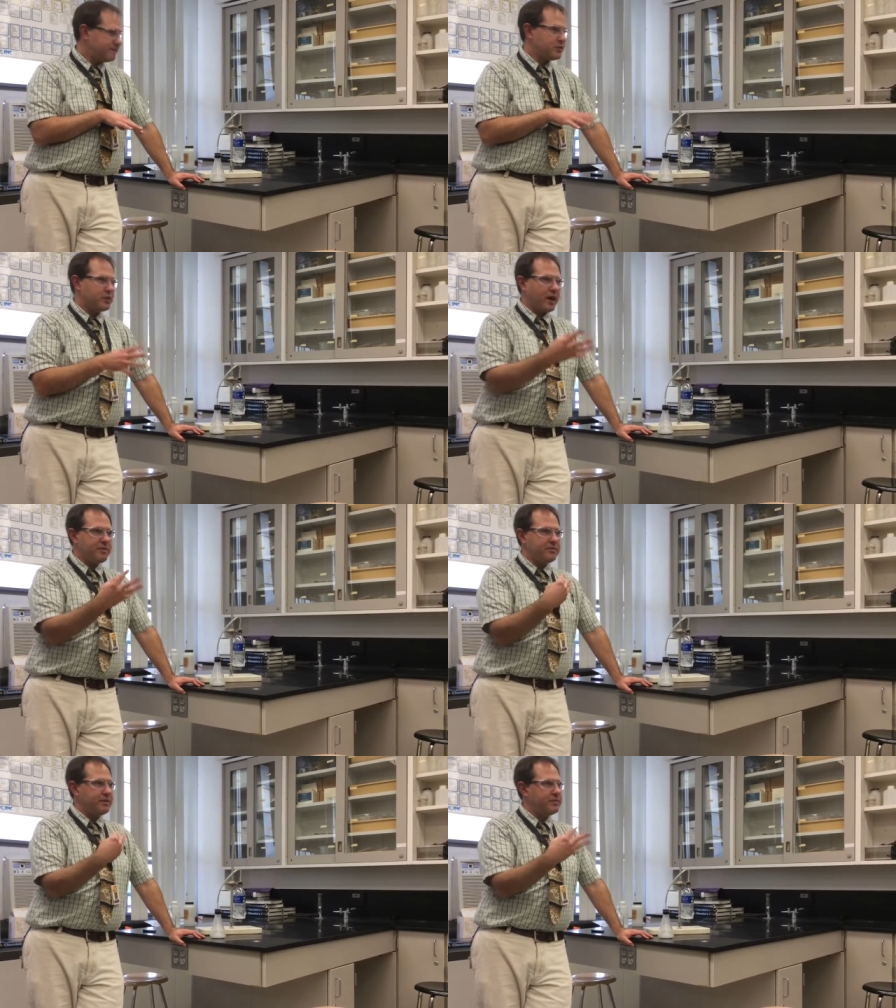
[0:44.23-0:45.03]
Describe
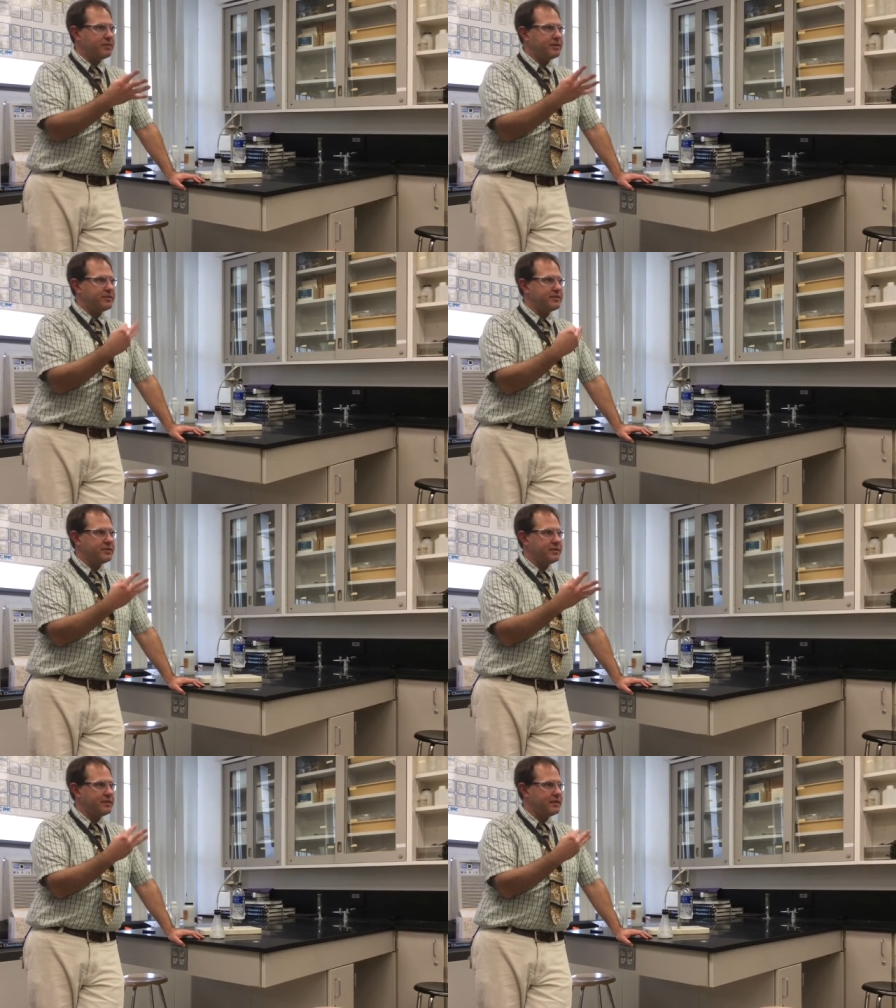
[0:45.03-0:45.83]
it to me, please.
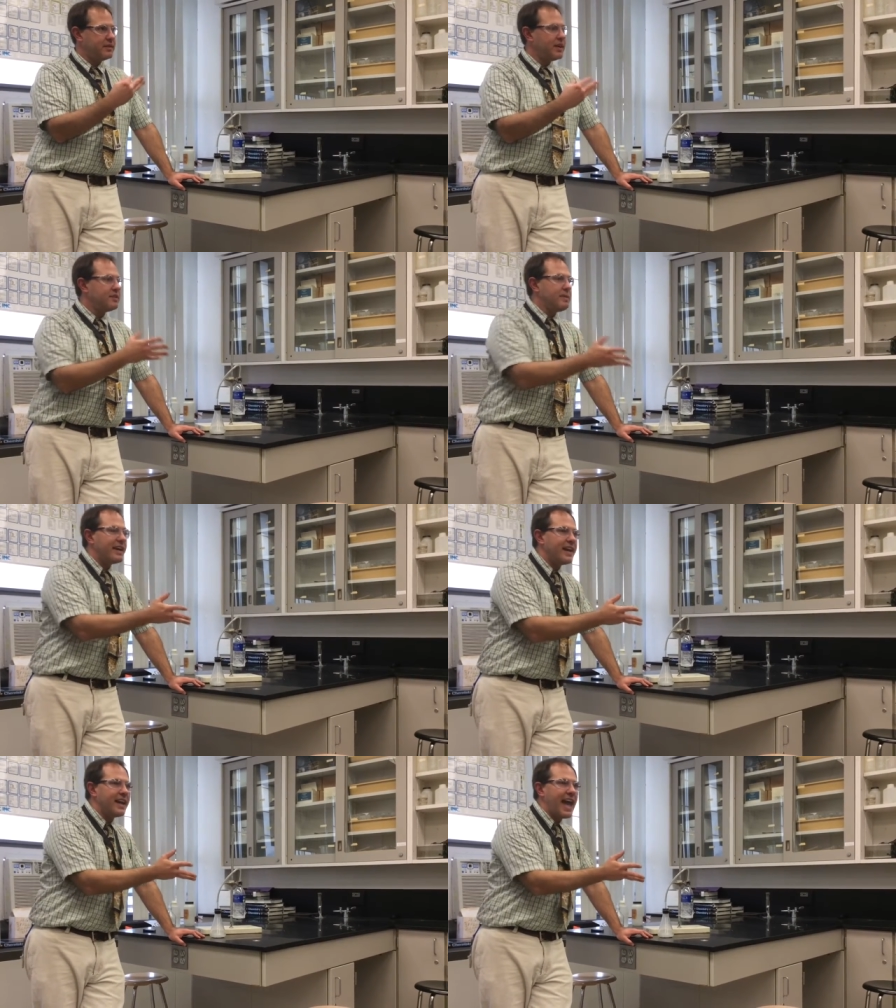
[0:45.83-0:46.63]

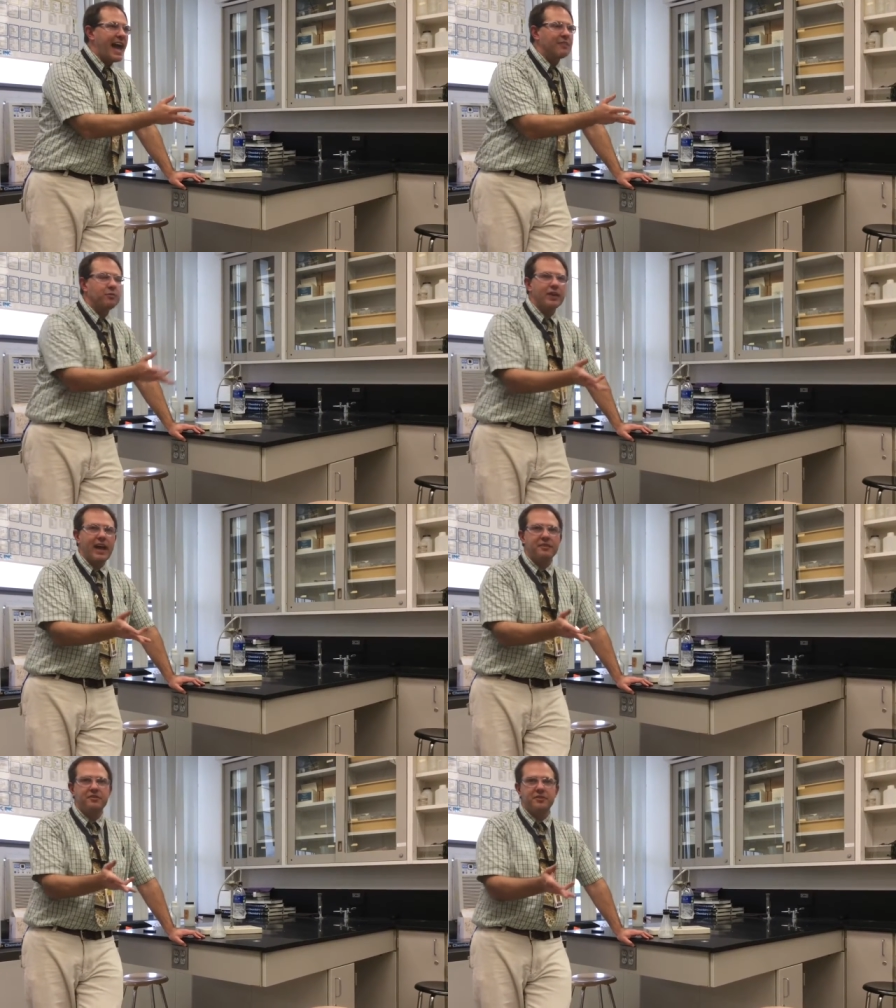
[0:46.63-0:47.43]
Making a gas. What
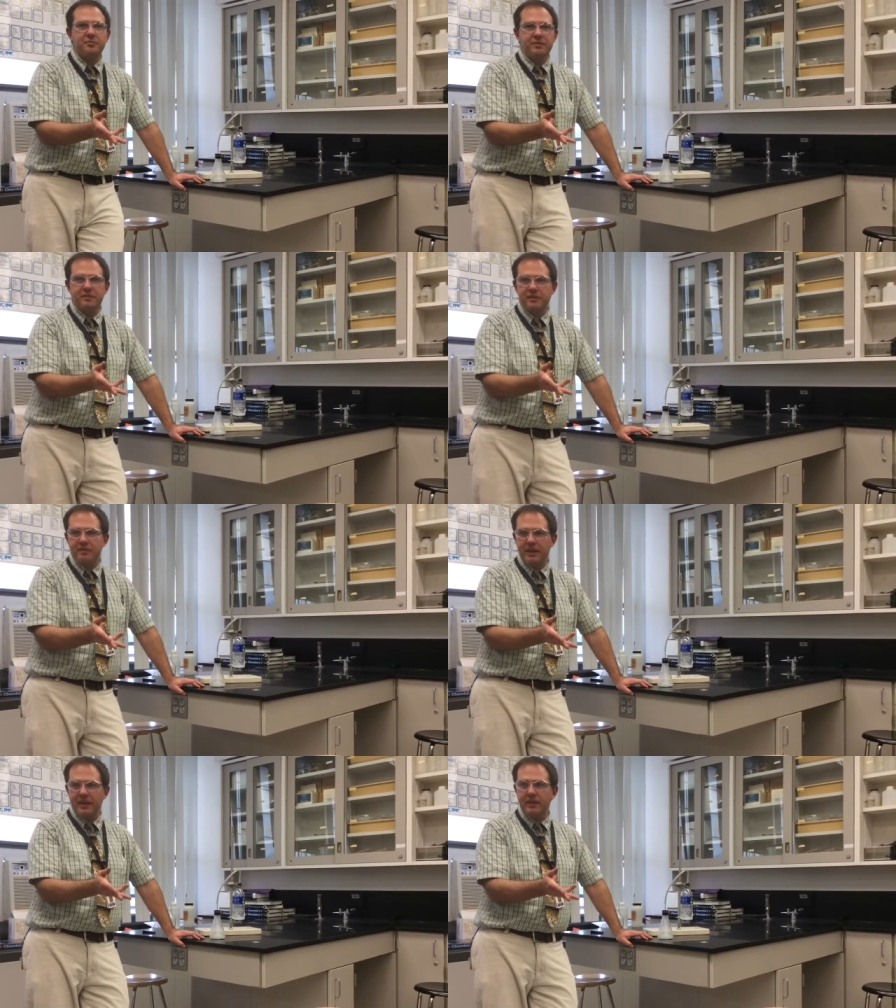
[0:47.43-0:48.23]
gas is it specifically
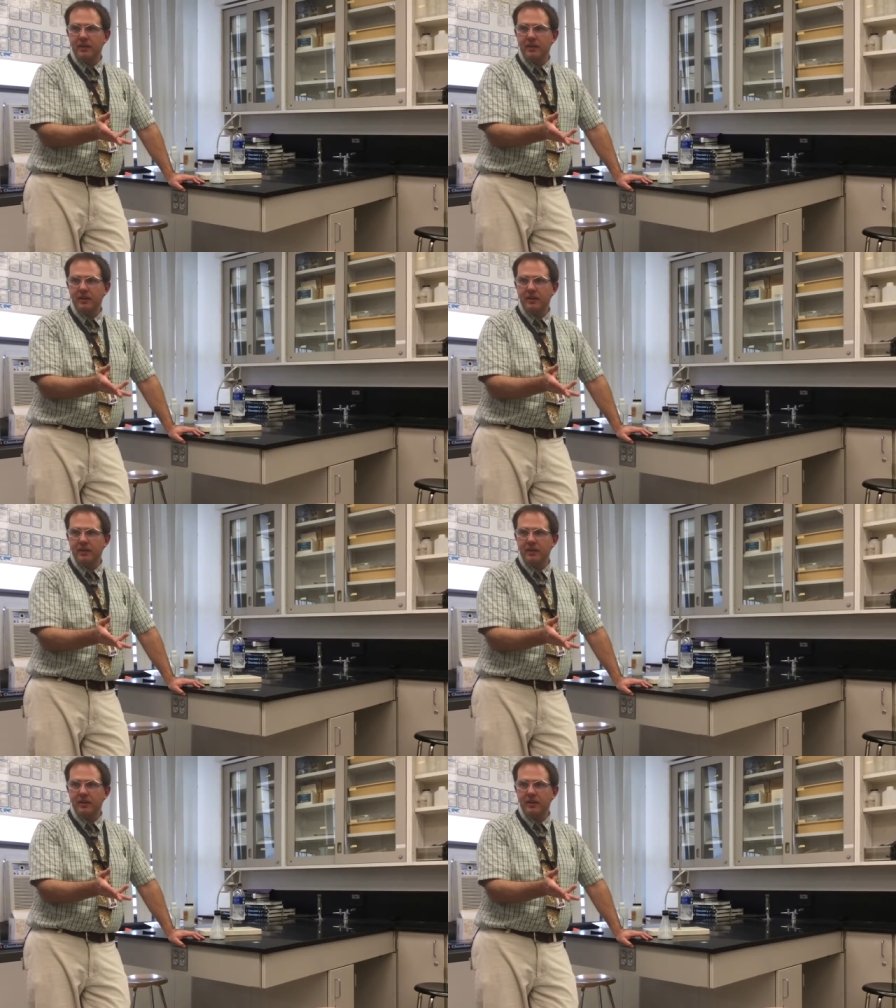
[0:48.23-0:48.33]
making?